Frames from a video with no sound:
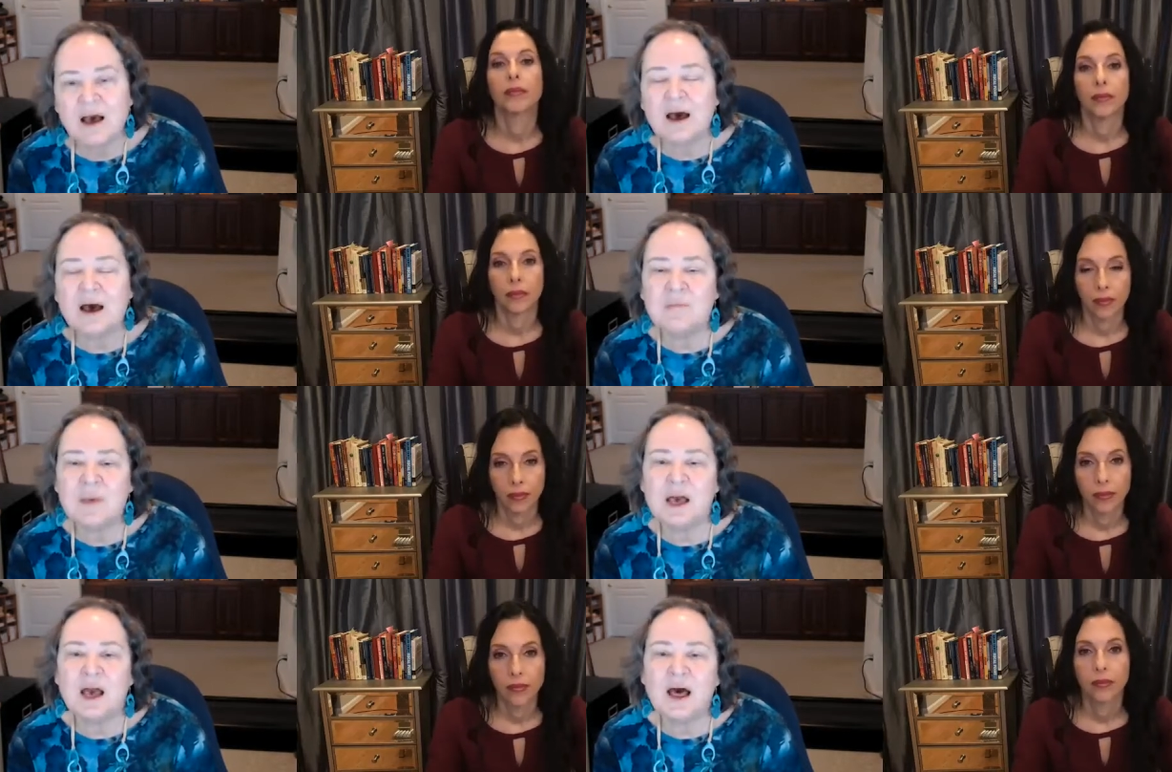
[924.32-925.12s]

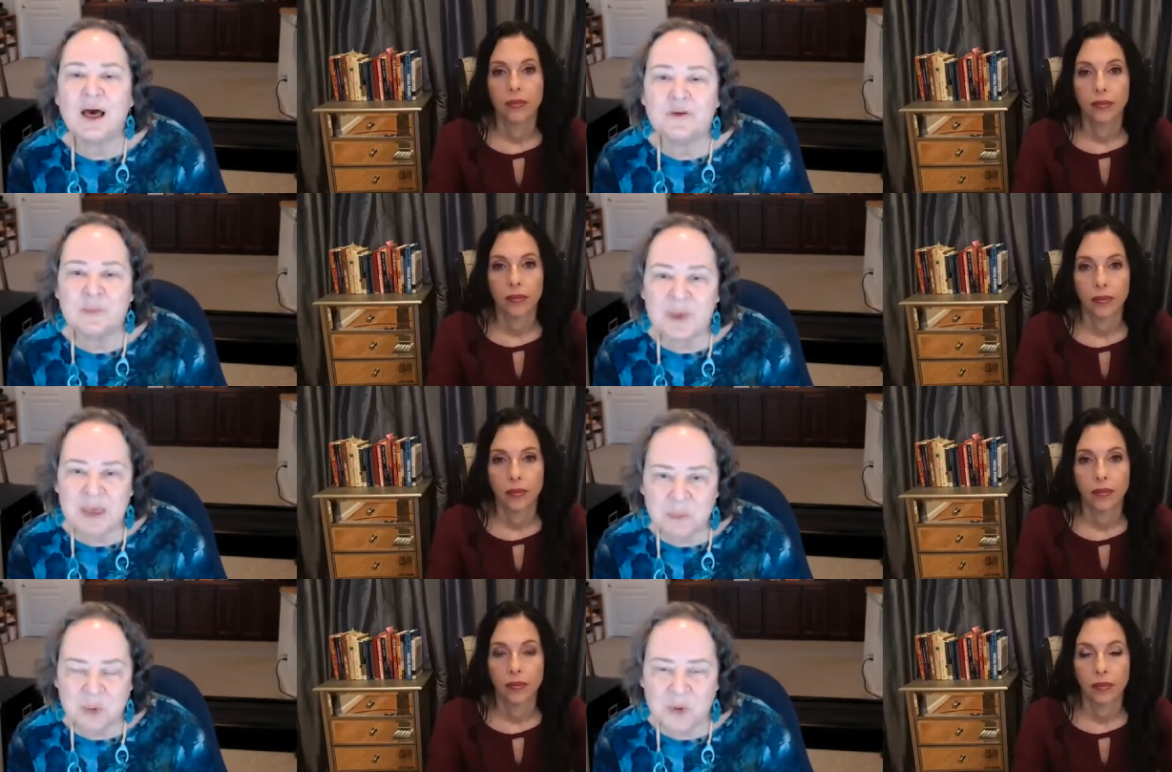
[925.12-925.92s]
Speaker 1: among other
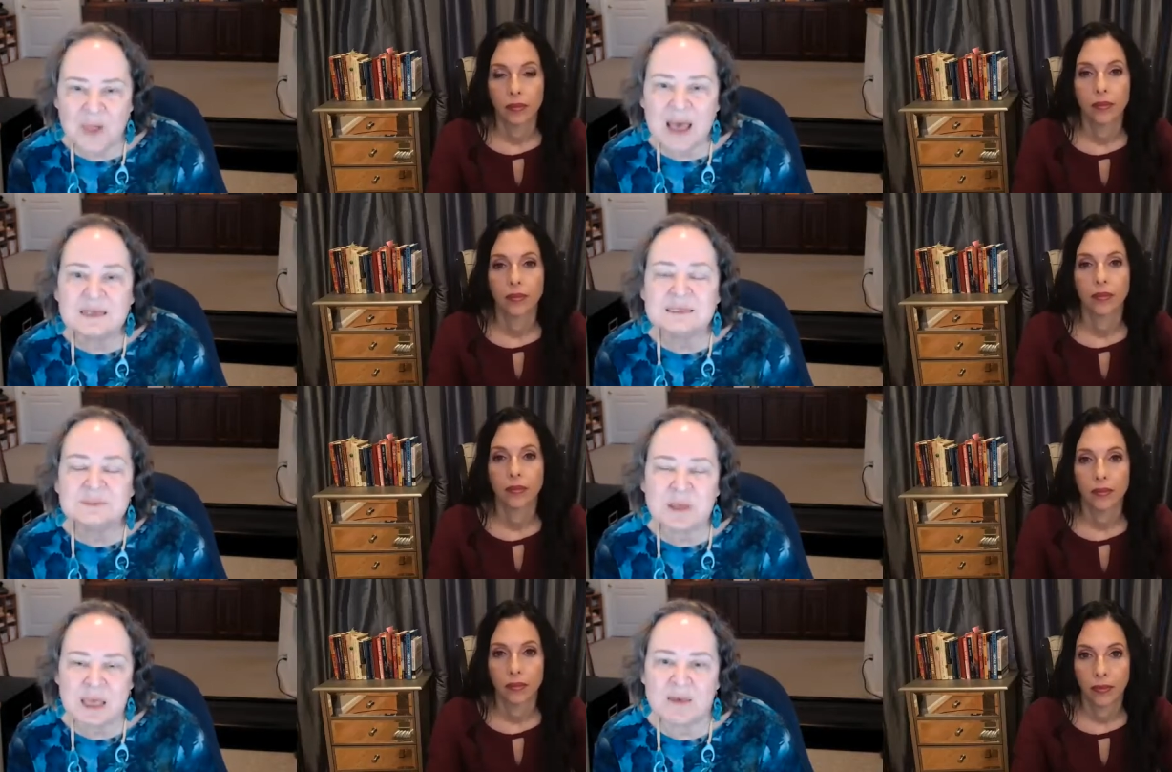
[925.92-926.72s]
people as
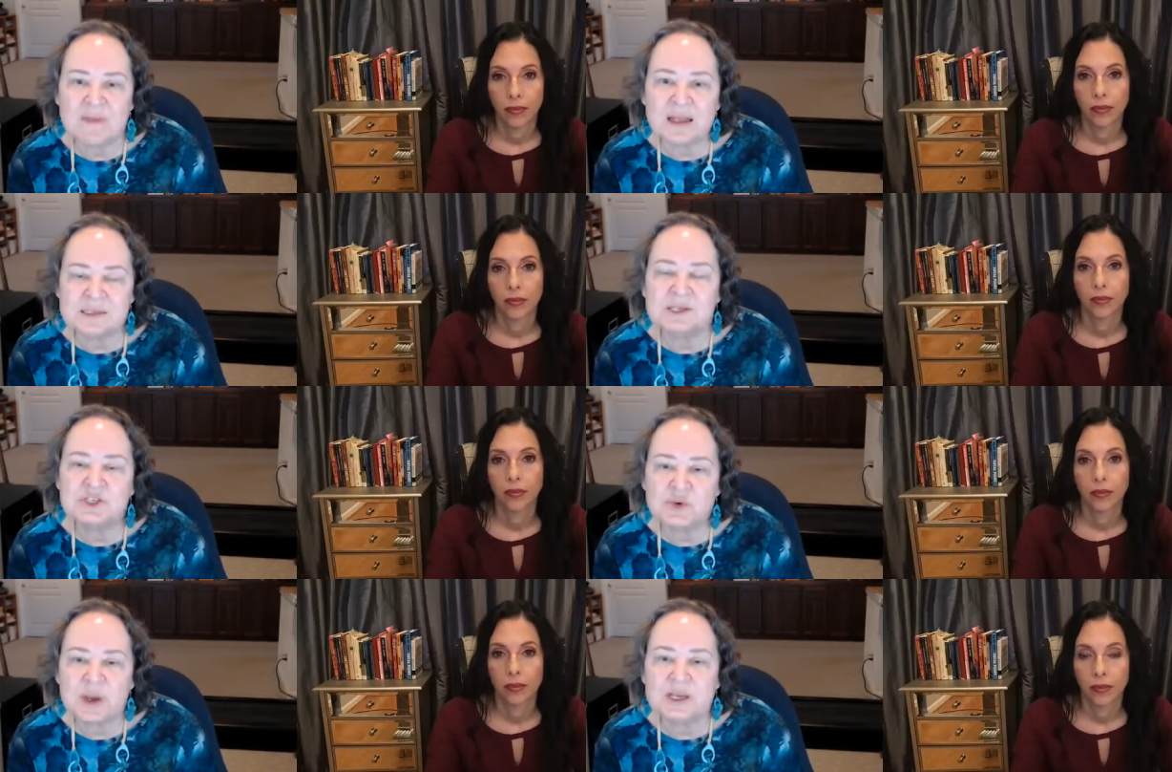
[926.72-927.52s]
being in that
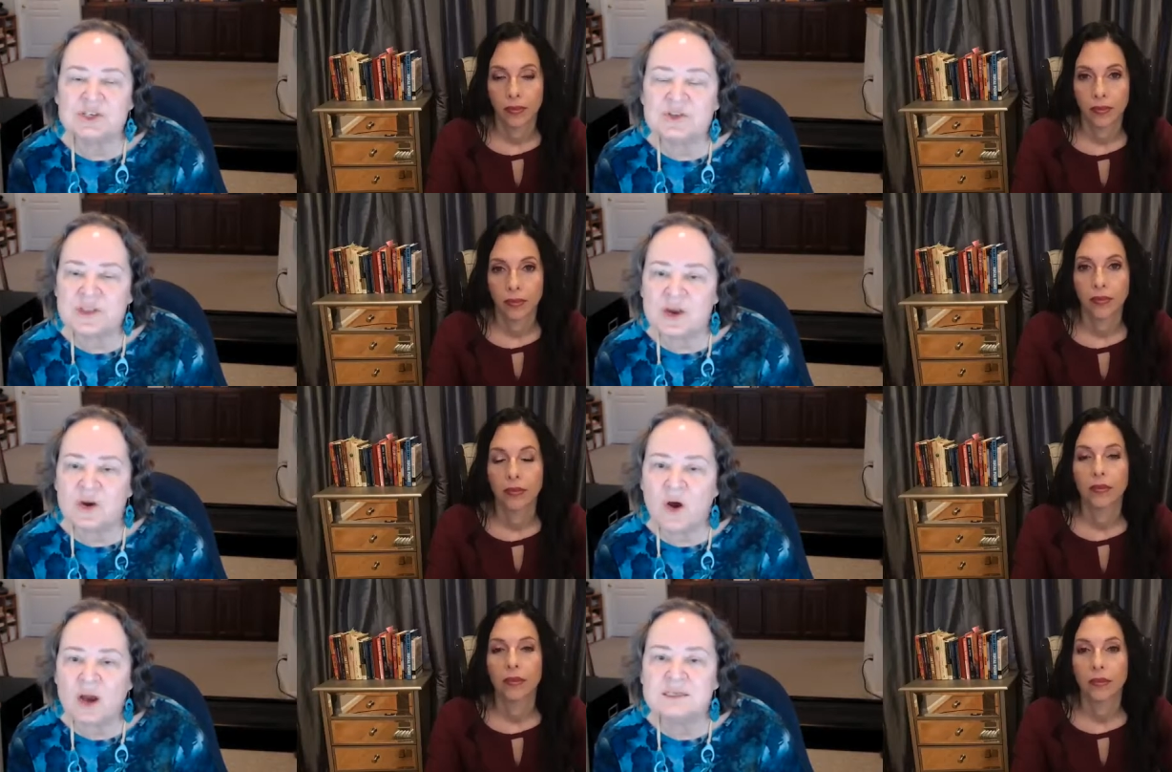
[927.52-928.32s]
situation.
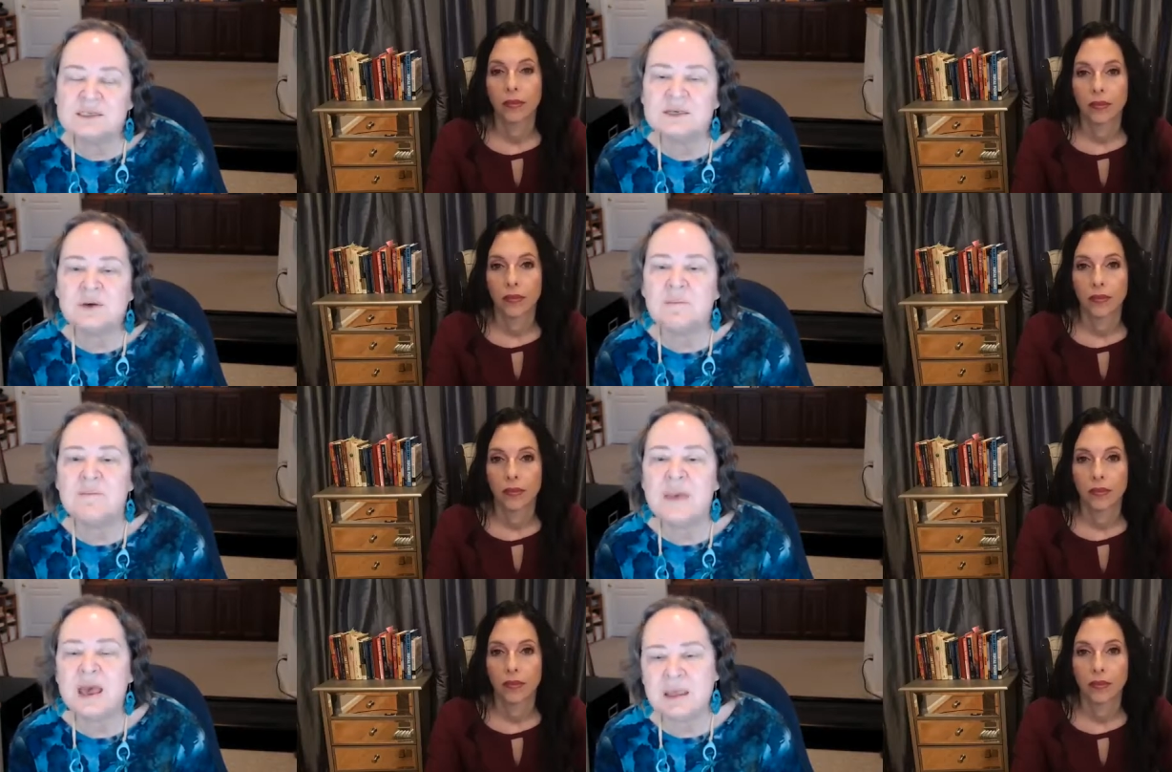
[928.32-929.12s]
There are still
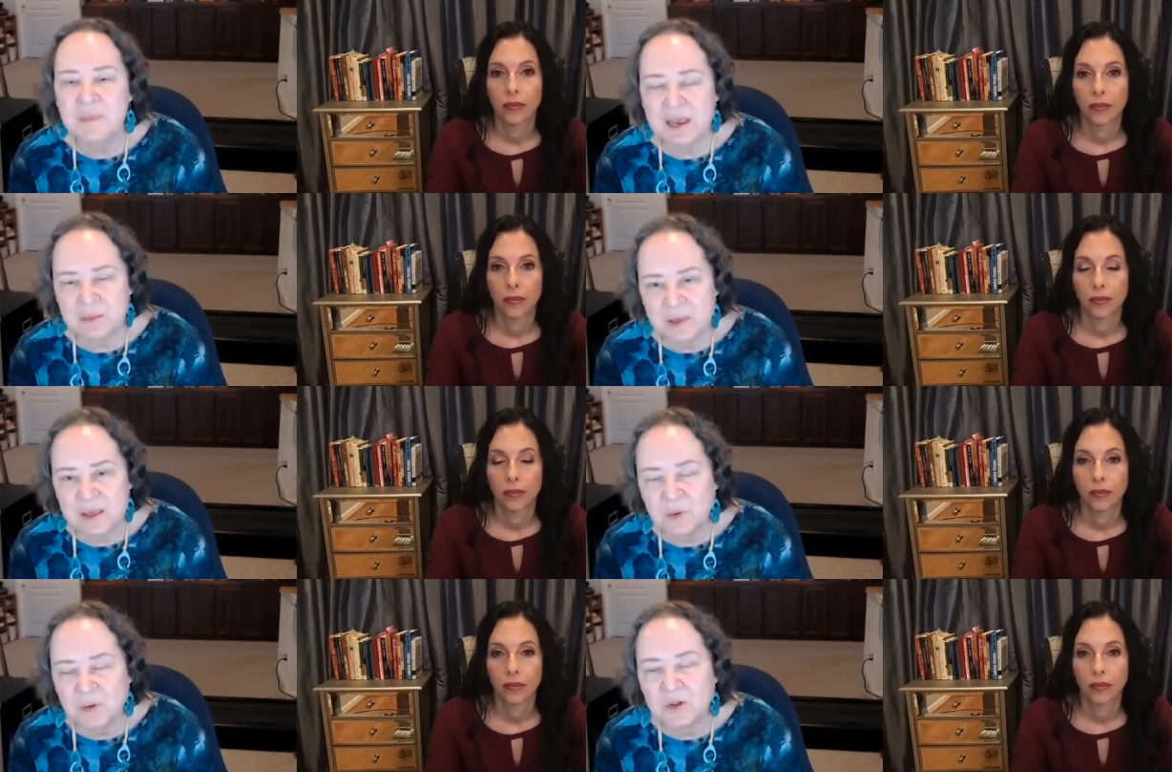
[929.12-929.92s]
many, many
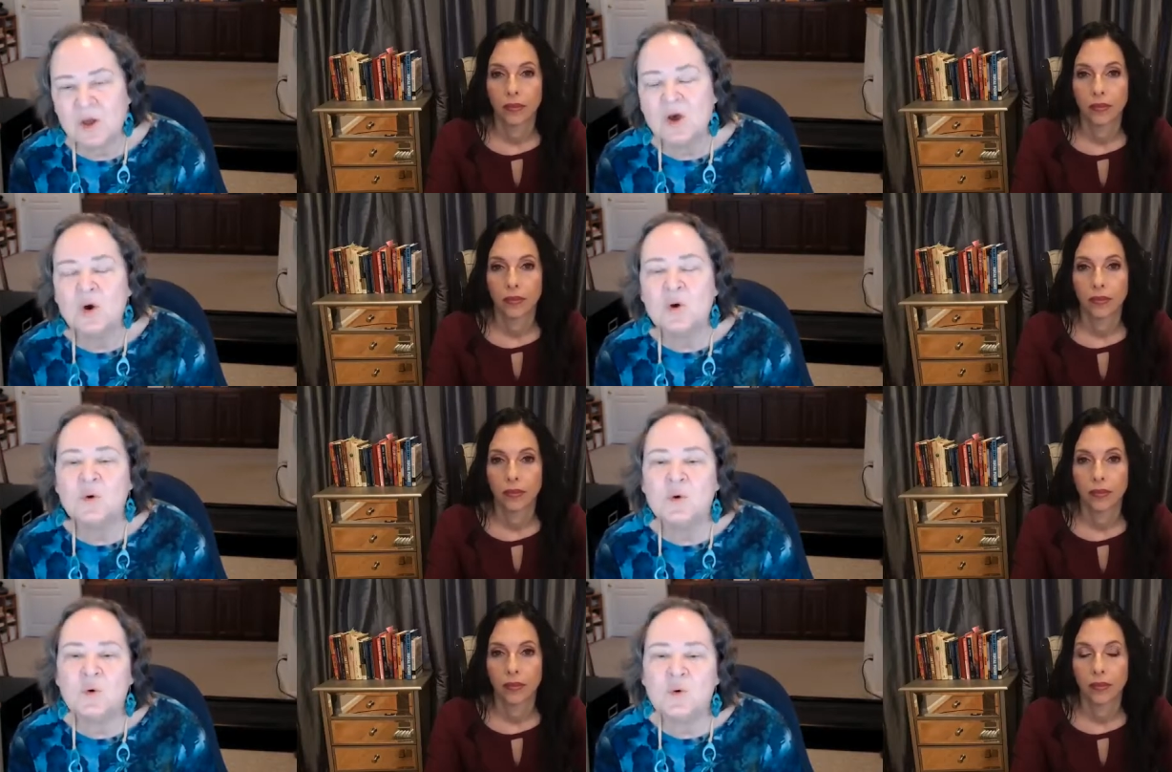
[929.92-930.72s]
people
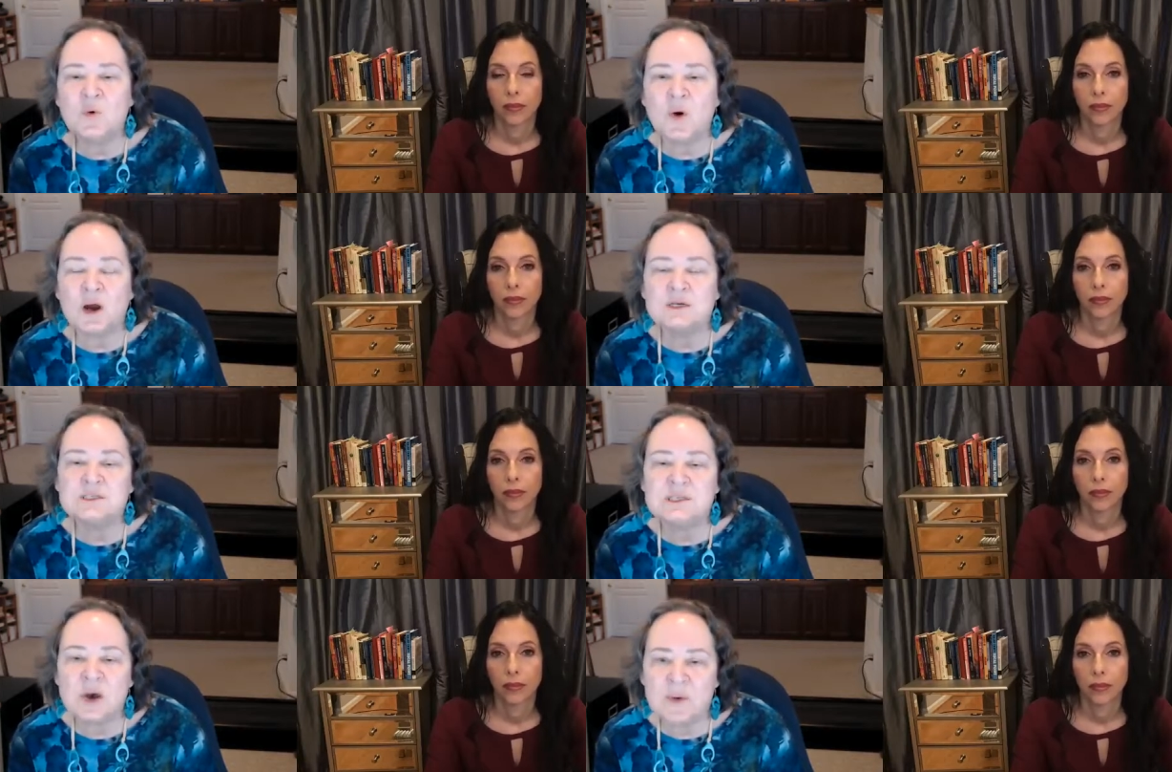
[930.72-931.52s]
who are so